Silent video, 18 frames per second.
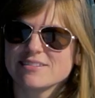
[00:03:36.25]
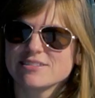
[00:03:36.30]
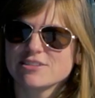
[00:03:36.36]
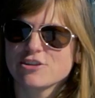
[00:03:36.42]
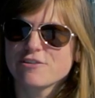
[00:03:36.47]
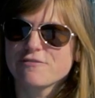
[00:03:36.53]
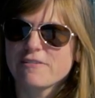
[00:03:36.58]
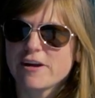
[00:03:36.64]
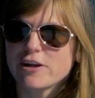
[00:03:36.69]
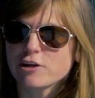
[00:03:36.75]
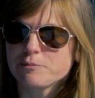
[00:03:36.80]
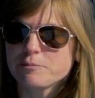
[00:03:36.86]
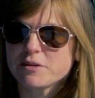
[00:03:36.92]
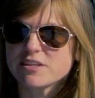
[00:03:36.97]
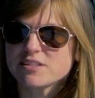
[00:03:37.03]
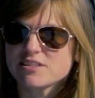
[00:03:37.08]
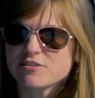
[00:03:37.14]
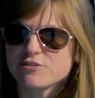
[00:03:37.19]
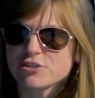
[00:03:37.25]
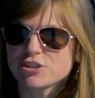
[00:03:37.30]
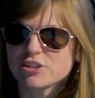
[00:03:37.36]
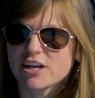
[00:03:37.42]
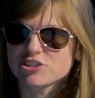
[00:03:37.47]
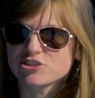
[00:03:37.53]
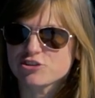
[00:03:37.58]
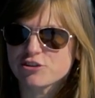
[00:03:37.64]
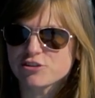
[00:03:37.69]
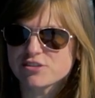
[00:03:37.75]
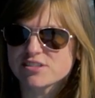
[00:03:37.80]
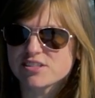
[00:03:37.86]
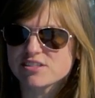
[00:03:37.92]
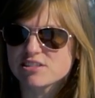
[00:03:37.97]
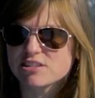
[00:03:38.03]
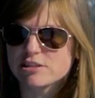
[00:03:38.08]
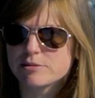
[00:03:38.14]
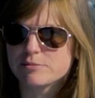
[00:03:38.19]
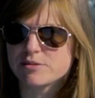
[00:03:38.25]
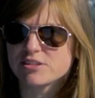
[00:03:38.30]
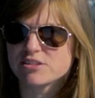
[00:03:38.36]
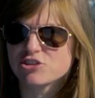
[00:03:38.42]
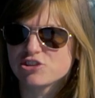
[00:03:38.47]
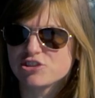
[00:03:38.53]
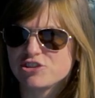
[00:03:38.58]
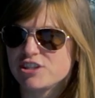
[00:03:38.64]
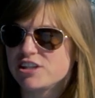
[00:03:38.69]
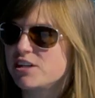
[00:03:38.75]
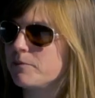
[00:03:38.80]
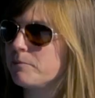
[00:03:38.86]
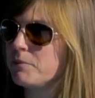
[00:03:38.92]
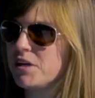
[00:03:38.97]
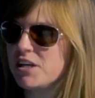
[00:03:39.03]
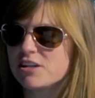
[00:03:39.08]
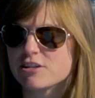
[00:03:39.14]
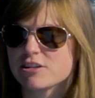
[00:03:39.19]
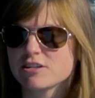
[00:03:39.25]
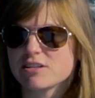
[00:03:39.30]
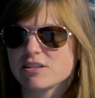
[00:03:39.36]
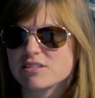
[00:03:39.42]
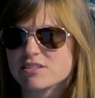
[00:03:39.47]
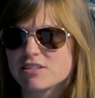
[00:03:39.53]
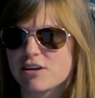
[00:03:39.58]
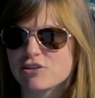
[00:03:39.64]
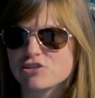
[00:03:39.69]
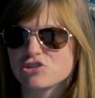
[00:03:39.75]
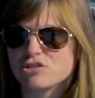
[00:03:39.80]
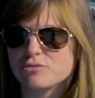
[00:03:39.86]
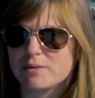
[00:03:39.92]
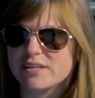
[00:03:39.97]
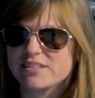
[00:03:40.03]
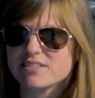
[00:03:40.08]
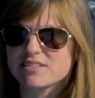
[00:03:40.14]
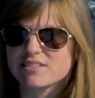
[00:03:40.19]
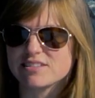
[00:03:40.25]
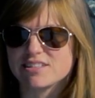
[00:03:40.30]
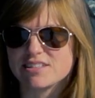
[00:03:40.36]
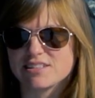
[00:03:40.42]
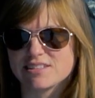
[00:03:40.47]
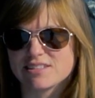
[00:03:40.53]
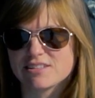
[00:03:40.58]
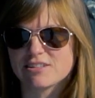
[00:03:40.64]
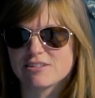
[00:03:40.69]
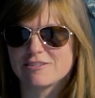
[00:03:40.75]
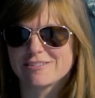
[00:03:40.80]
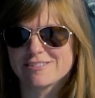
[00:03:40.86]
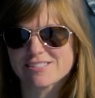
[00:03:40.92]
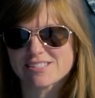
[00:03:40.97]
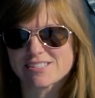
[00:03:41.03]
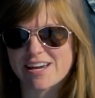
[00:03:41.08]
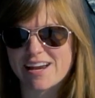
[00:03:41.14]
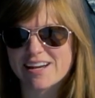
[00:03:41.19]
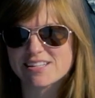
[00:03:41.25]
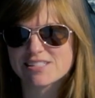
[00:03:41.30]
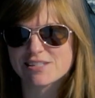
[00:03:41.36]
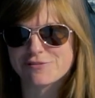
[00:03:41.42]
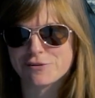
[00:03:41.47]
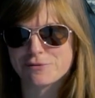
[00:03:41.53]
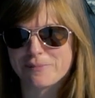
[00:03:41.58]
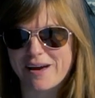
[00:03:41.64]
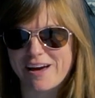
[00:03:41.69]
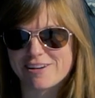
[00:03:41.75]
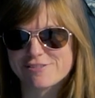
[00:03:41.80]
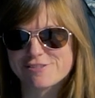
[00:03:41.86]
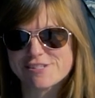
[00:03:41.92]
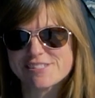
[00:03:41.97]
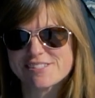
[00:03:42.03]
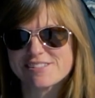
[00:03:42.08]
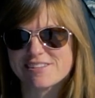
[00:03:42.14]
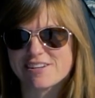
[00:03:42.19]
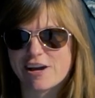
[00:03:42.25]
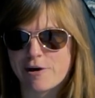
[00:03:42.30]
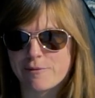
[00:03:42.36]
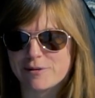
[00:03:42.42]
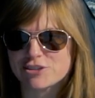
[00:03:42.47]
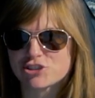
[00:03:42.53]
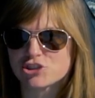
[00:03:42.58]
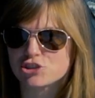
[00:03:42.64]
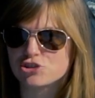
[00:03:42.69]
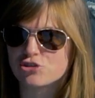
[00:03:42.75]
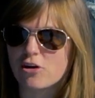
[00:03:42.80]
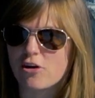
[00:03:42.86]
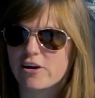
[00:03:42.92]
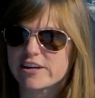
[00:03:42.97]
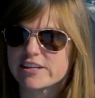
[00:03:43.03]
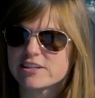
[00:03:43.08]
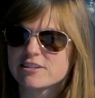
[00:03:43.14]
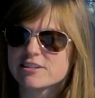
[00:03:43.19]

So the final piece of your electrical system is you need a meter that tells you basically the current status of your batteries and how much you're drawing